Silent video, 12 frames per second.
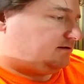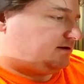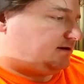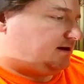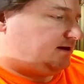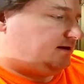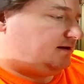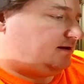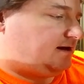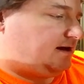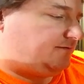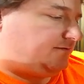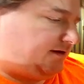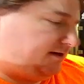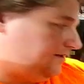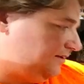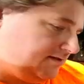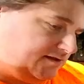Okay, halfway
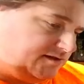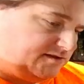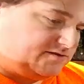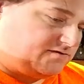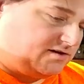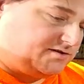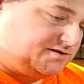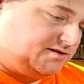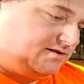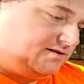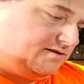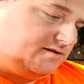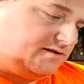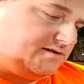decent instructions.